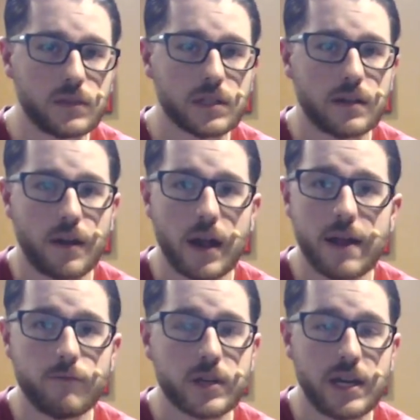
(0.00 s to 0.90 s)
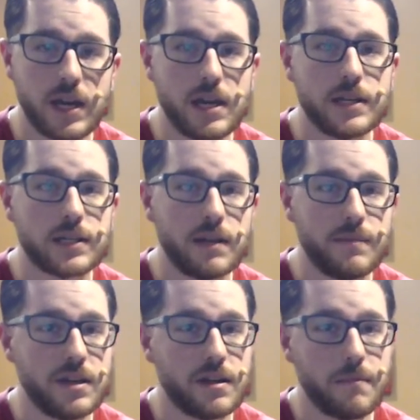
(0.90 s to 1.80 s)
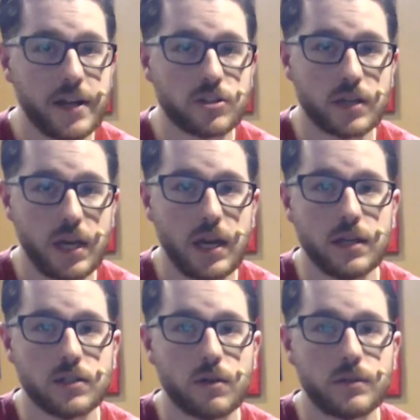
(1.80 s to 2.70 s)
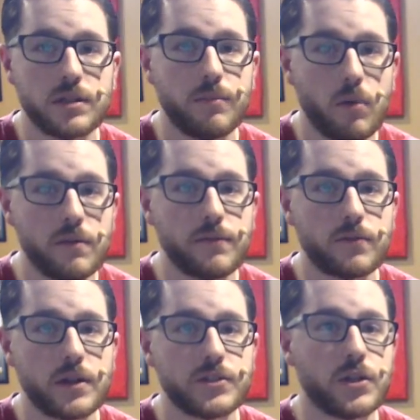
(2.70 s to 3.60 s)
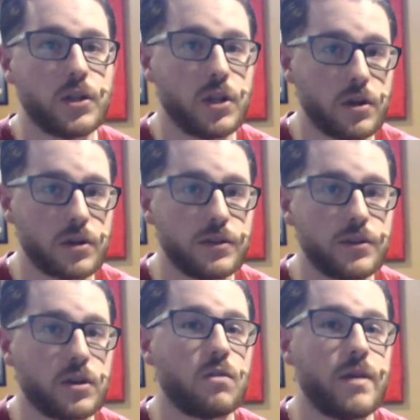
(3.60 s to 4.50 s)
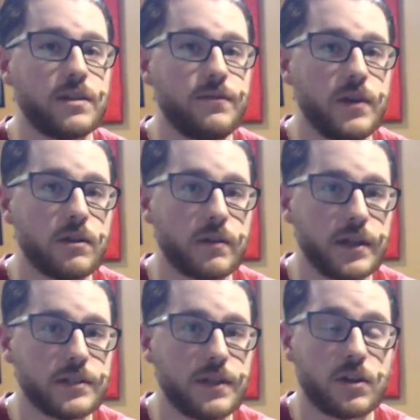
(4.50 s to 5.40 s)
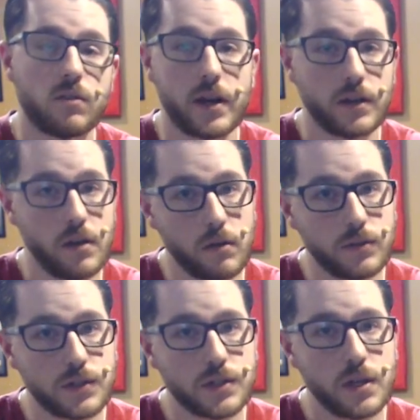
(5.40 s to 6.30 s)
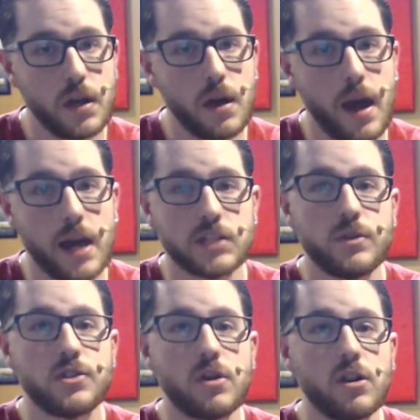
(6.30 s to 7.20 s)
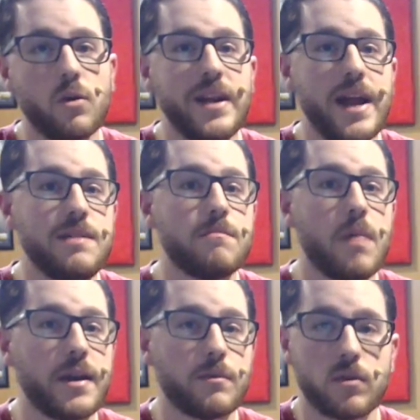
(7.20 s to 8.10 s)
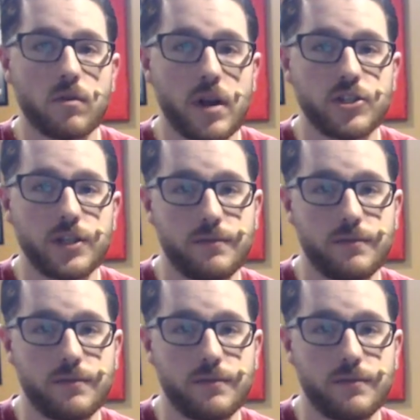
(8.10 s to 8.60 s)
Now, not every key is going to be in a major key, so it's important for us to learn the correct fingerings and the correct notes as we solo in any minor progression.